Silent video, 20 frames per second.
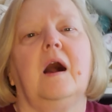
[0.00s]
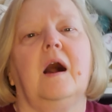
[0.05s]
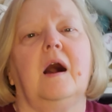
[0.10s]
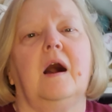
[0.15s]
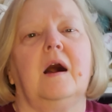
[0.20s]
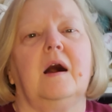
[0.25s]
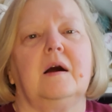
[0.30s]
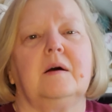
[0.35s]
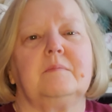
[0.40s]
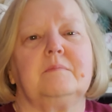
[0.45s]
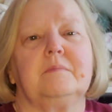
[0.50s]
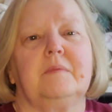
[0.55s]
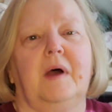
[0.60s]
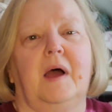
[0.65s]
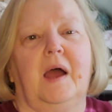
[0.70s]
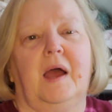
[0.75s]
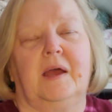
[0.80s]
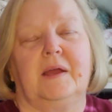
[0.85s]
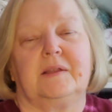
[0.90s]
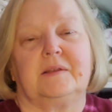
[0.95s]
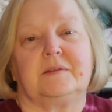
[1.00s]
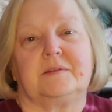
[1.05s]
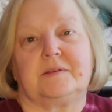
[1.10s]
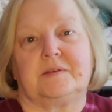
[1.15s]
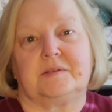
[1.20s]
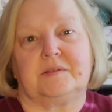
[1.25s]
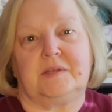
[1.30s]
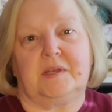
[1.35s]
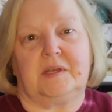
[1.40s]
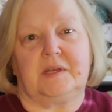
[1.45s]
And
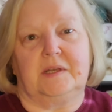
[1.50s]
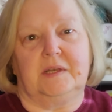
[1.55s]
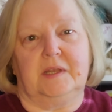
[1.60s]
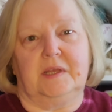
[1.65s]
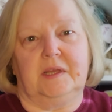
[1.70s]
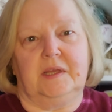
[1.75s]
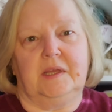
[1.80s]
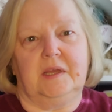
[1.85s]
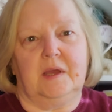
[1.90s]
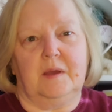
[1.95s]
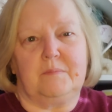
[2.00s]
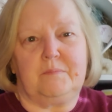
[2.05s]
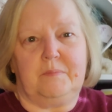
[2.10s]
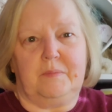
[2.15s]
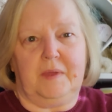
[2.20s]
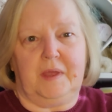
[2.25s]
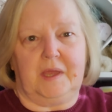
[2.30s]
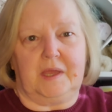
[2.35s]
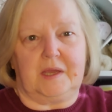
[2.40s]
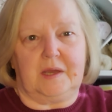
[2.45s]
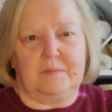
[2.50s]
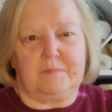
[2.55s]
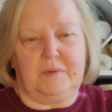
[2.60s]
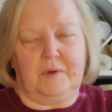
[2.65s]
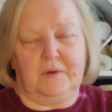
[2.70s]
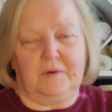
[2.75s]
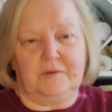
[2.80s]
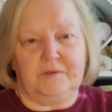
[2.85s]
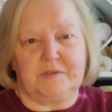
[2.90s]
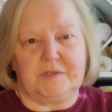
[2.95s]
secondly, a big
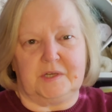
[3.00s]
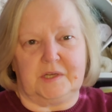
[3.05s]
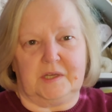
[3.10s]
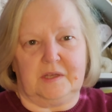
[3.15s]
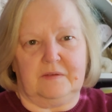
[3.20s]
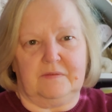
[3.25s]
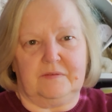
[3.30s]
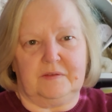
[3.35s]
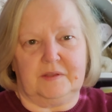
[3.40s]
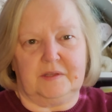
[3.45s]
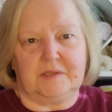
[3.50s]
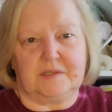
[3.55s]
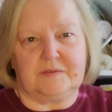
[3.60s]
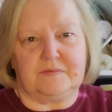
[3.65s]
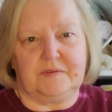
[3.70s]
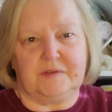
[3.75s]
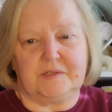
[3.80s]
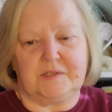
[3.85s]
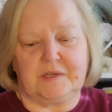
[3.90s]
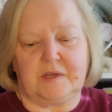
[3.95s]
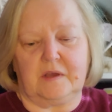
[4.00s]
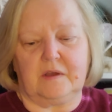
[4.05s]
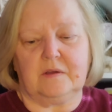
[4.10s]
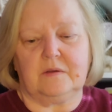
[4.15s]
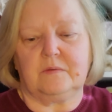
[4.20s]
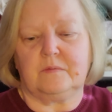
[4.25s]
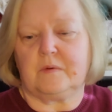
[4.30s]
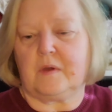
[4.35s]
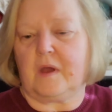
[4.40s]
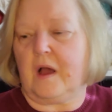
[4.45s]
apology for this
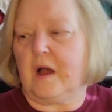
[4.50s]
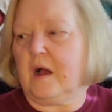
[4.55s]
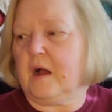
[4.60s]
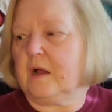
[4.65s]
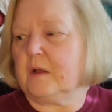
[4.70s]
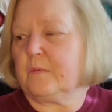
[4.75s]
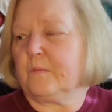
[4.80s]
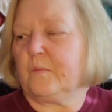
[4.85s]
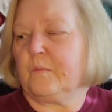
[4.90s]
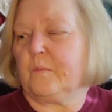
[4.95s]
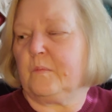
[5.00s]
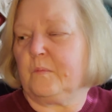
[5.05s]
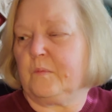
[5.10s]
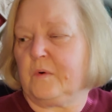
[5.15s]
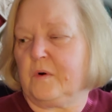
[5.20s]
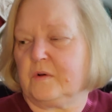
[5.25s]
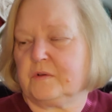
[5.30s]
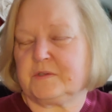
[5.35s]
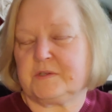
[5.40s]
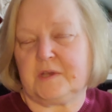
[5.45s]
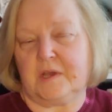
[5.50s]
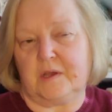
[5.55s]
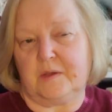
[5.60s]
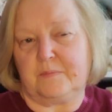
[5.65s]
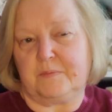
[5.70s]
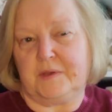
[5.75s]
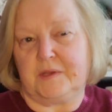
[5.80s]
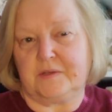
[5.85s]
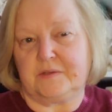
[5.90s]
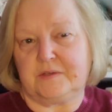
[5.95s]
video. I was
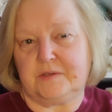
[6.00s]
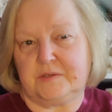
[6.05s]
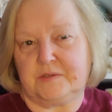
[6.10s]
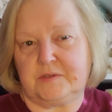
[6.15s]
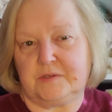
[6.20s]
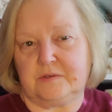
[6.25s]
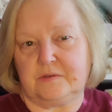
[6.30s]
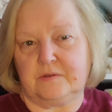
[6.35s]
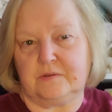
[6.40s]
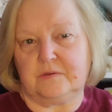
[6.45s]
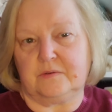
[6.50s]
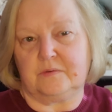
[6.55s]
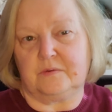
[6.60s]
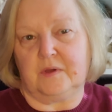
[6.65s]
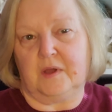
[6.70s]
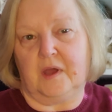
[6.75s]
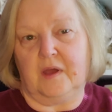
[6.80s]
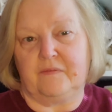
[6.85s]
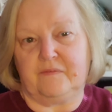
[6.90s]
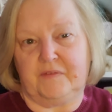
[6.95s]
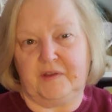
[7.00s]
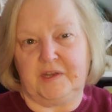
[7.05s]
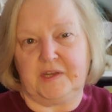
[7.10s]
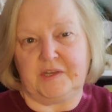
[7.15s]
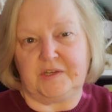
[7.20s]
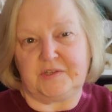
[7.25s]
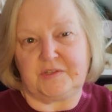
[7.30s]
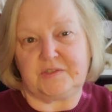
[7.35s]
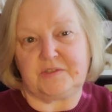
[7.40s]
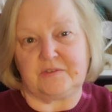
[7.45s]
hoping to do a
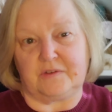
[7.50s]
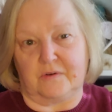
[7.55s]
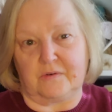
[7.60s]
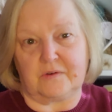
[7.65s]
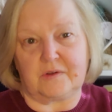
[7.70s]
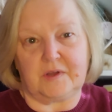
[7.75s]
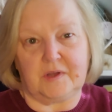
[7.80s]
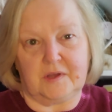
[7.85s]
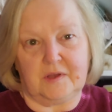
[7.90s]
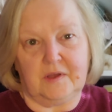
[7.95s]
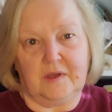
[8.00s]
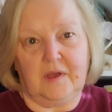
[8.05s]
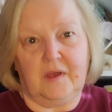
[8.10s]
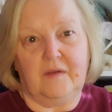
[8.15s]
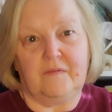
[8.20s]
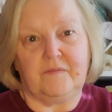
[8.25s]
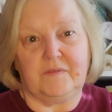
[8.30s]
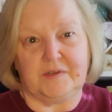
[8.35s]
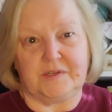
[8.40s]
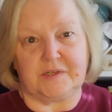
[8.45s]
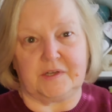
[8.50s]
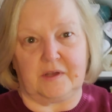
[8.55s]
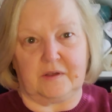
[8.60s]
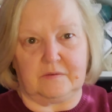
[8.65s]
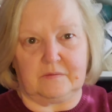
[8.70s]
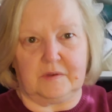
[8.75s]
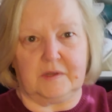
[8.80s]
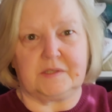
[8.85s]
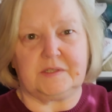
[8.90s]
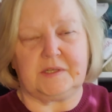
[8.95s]
finished sock video,
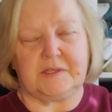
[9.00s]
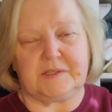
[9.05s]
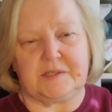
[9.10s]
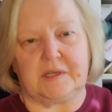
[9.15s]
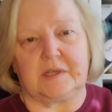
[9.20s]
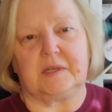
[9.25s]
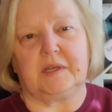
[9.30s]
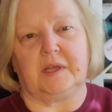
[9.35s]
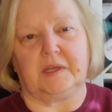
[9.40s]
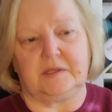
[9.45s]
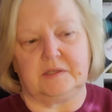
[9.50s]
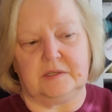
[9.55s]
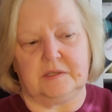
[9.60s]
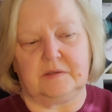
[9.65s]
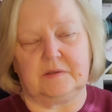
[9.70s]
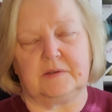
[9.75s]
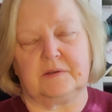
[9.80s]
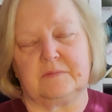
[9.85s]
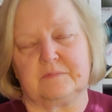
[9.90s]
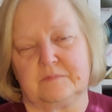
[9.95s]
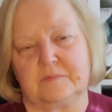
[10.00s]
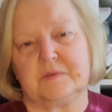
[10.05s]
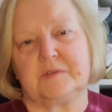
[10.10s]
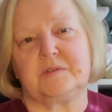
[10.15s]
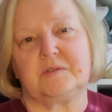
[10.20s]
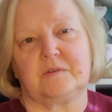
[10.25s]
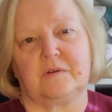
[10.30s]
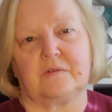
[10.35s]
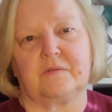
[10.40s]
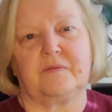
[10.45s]
a designated
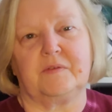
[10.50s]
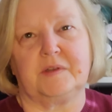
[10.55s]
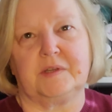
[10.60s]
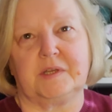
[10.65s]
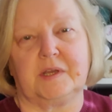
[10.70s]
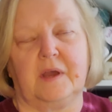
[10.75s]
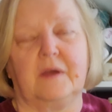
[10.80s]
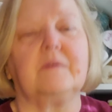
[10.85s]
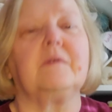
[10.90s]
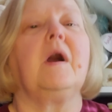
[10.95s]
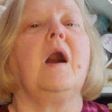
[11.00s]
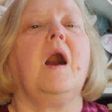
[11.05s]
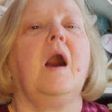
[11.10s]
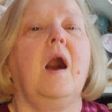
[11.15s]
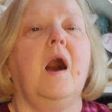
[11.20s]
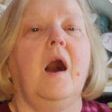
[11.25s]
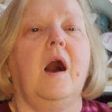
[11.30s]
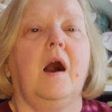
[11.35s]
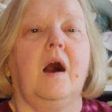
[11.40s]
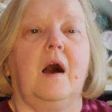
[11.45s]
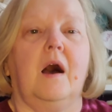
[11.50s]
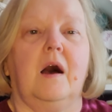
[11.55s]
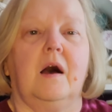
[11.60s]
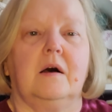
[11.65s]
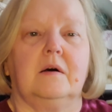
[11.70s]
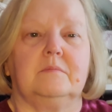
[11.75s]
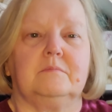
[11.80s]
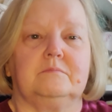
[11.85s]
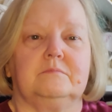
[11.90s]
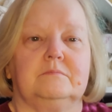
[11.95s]
sock video,
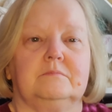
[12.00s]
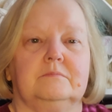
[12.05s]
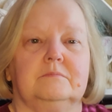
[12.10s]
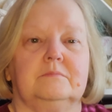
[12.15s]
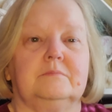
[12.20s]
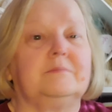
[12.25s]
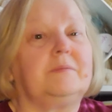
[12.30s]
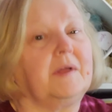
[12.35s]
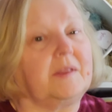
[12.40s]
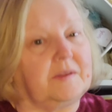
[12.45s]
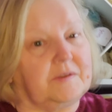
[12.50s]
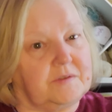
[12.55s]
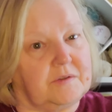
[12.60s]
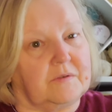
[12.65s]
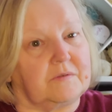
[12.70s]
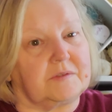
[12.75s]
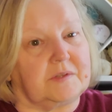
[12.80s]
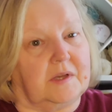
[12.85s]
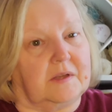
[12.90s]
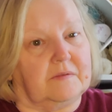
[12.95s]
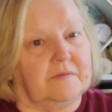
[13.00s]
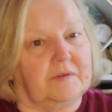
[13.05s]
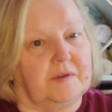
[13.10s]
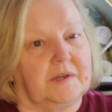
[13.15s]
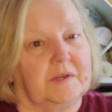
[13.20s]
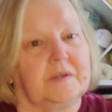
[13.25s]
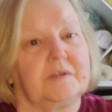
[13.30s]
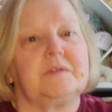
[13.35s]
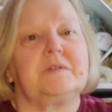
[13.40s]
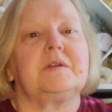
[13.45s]
but the socks aren't
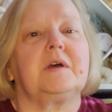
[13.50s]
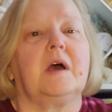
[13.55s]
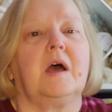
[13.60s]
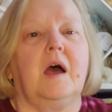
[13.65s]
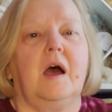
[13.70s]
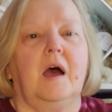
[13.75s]
finished.